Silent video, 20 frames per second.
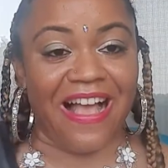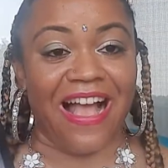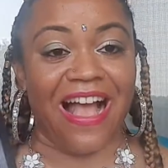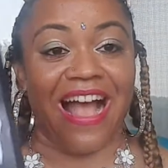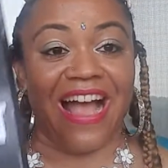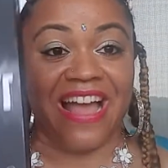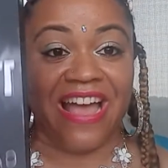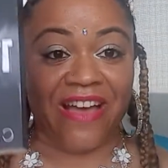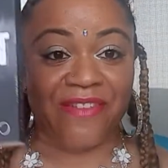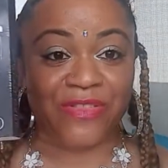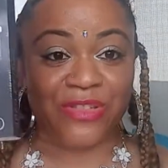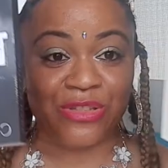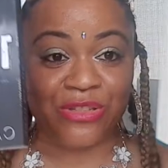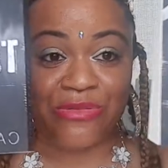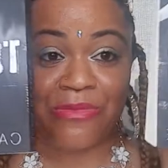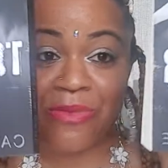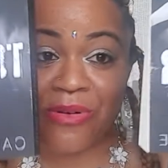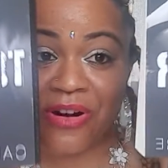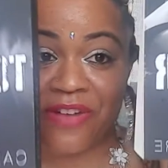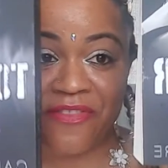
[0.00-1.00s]
I have 2
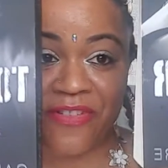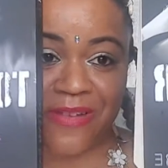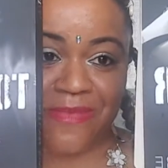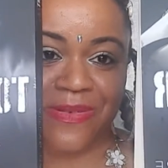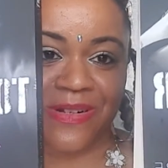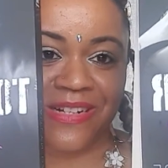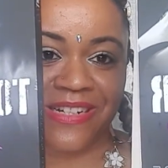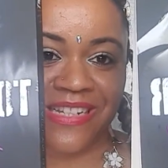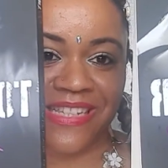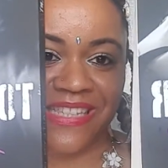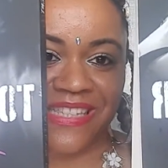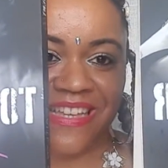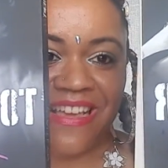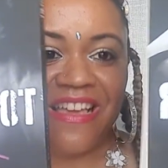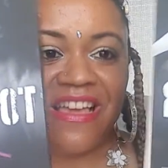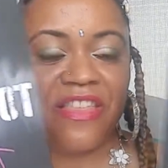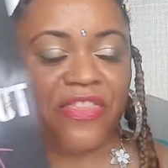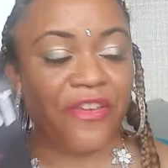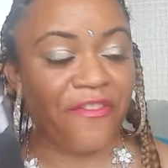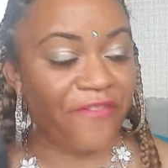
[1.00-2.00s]
more of her books.
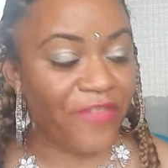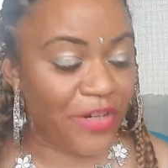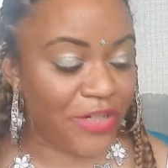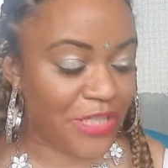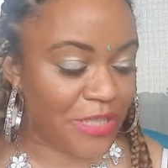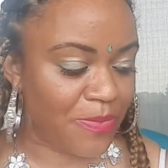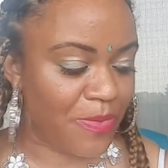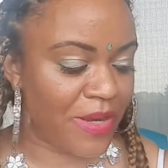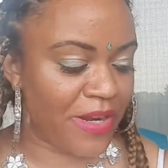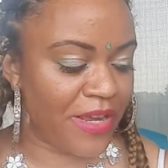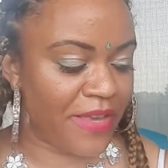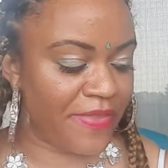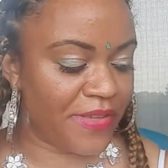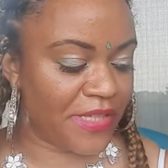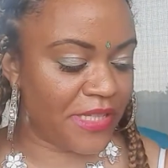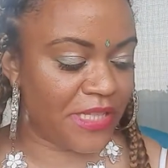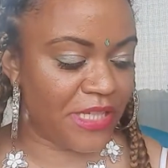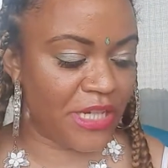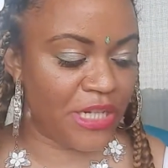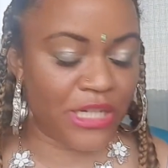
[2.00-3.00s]
The first one in the
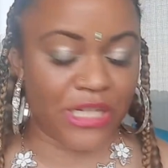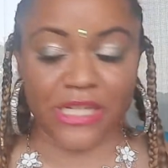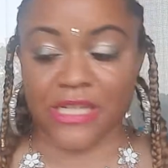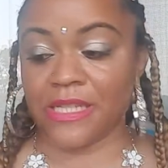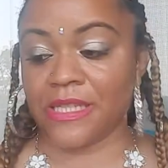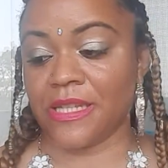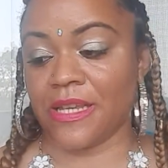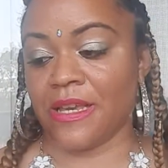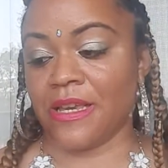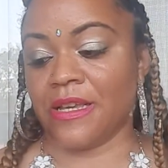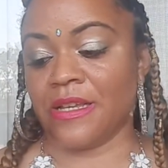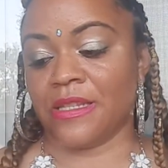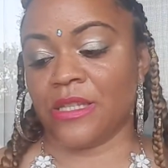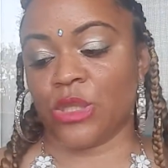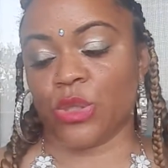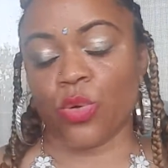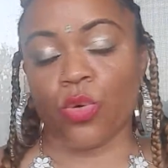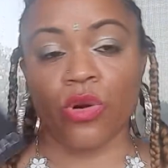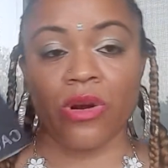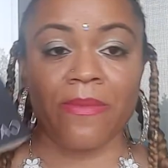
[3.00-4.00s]
series is
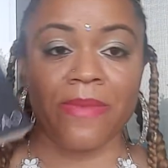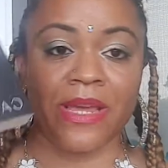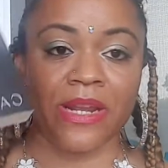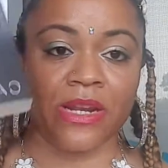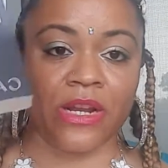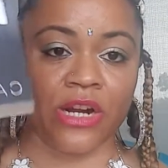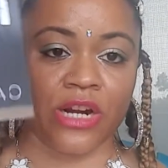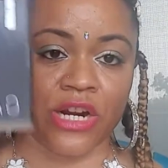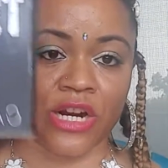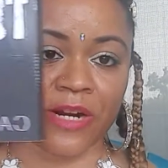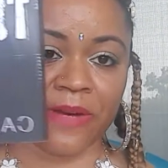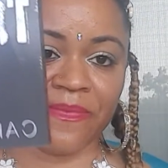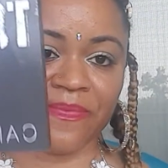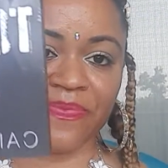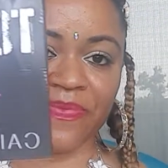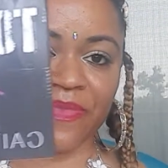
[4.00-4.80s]
Torment Her,